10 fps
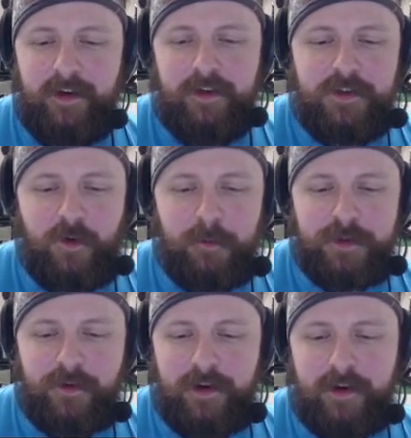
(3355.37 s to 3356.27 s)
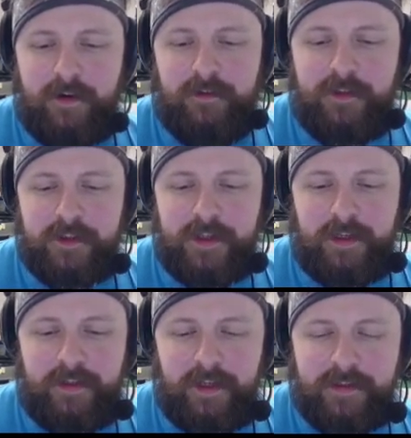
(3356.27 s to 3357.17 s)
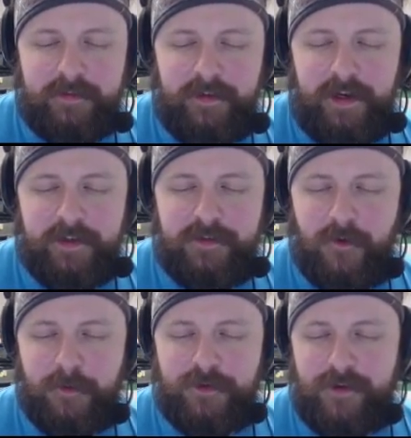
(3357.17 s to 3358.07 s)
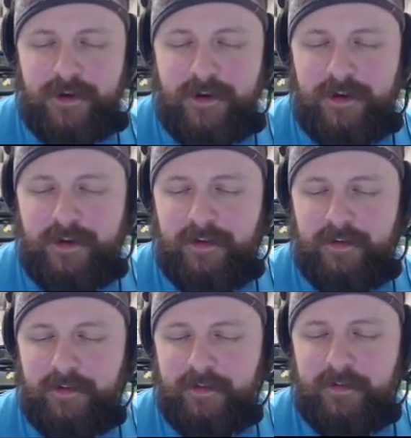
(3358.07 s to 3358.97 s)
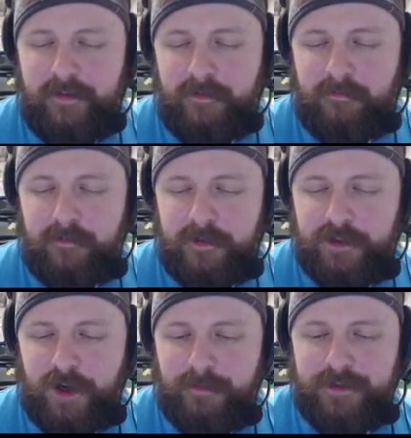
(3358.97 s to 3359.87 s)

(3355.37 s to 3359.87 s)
Scorpitron. Just like this. He is Scorpitron. Zerp,